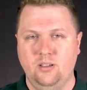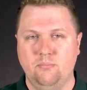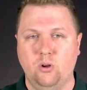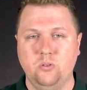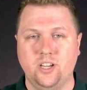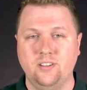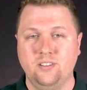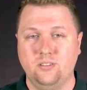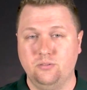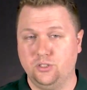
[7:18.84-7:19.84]
POLQA,
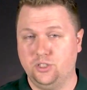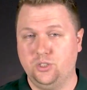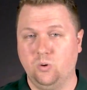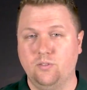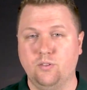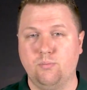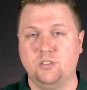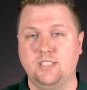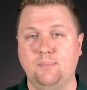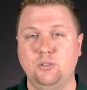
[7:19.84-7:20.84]
which is short for
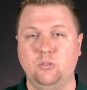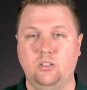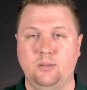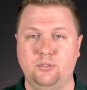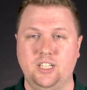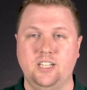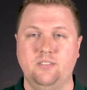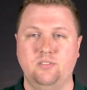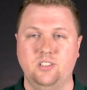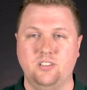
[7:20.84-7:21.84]
Perceptual
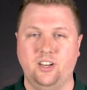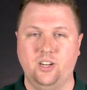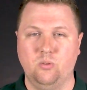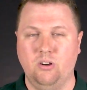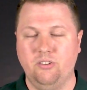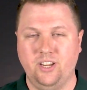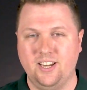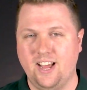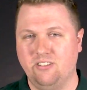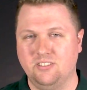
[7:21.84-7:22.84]
Objective Listening Quality
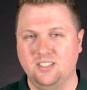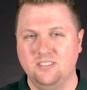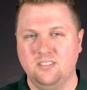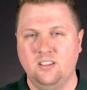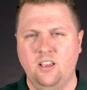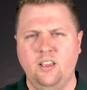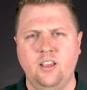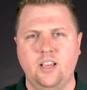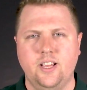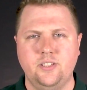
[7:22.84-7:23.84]
Analysis,
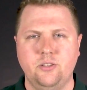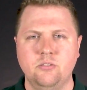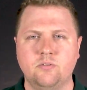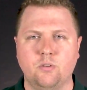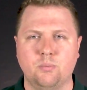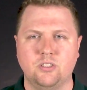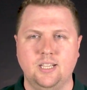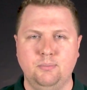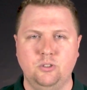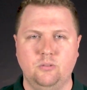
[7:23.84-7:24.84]
is used for
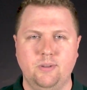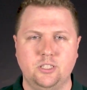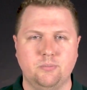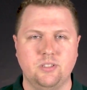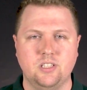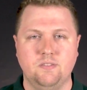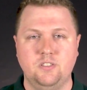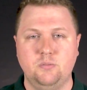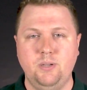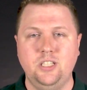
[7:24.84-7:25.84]
perceptual measurements of
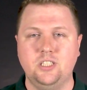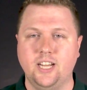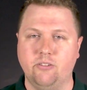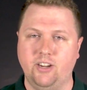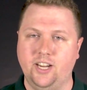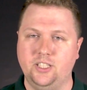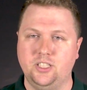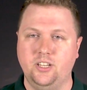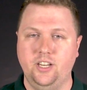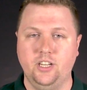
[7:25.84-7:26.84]
speech
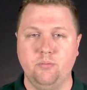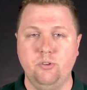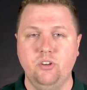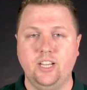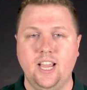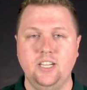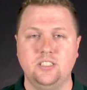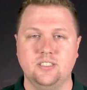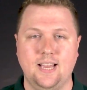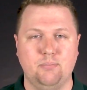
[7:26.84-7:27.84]
degradation in
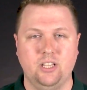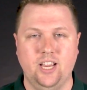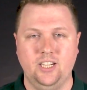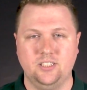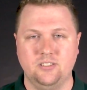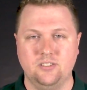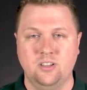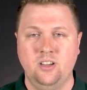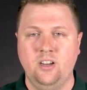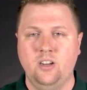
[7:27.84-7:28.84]
communications applications,
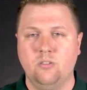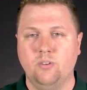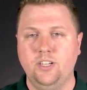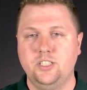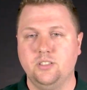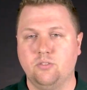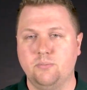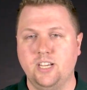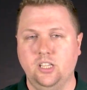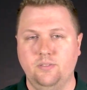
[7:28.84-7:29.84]
ranging from
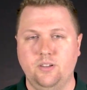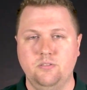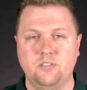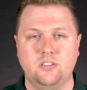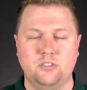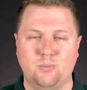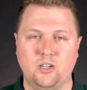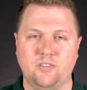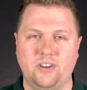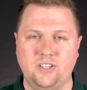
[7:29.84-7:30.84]
telephones to
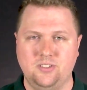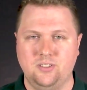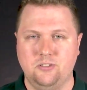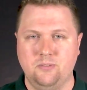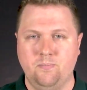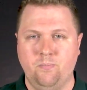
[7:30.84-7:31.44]
smart devices.